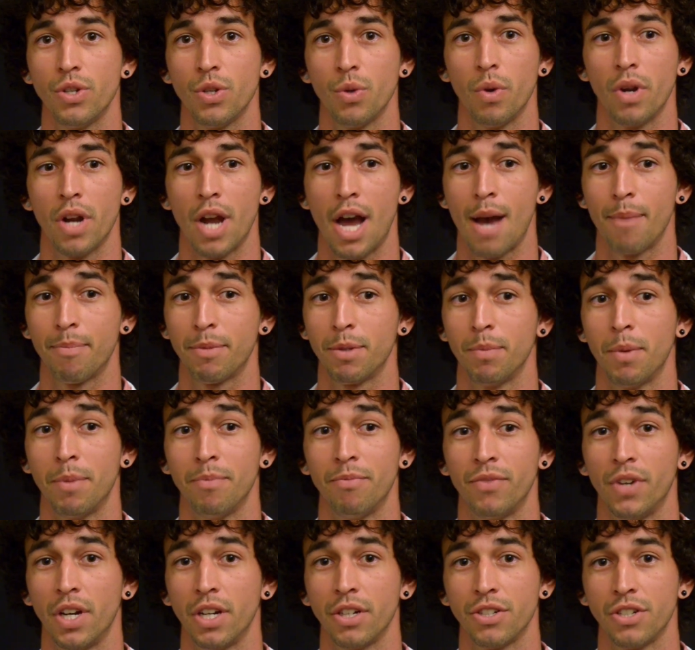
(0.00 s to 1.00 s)
to an
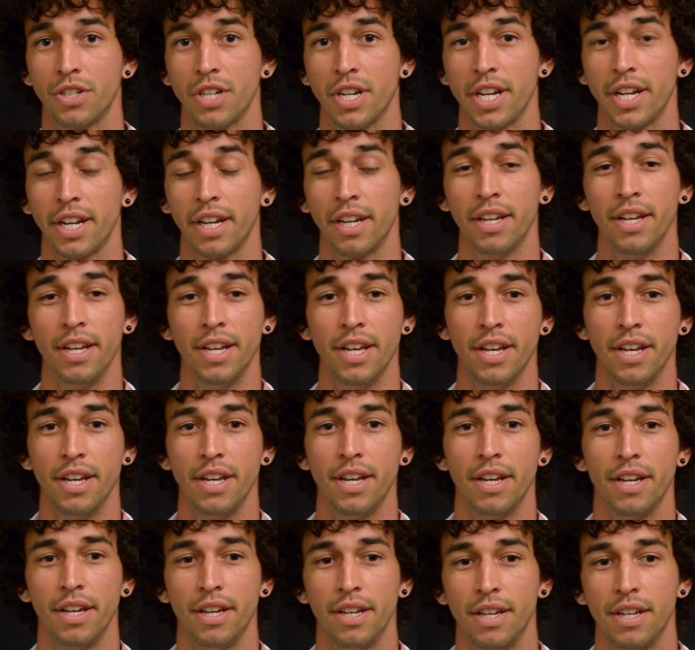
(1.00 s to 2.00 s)
optimum functioning
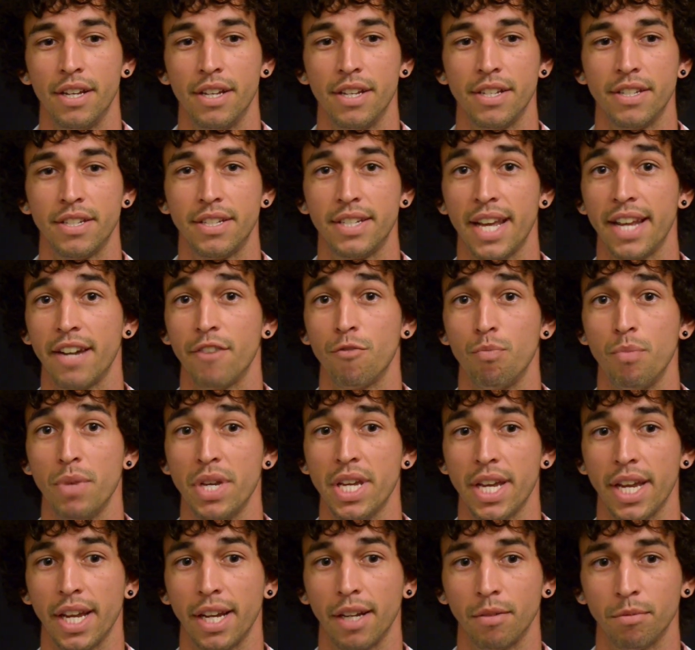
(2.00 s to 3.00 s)
state of
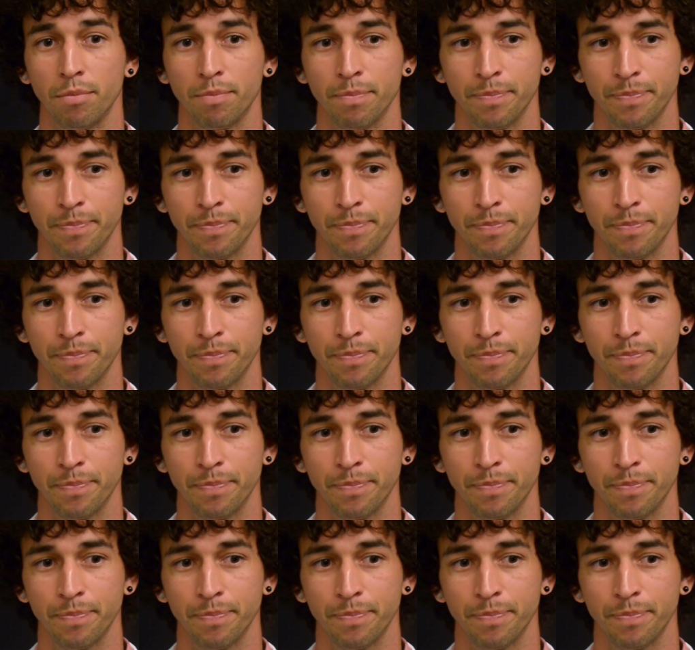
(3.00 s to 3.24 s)
being.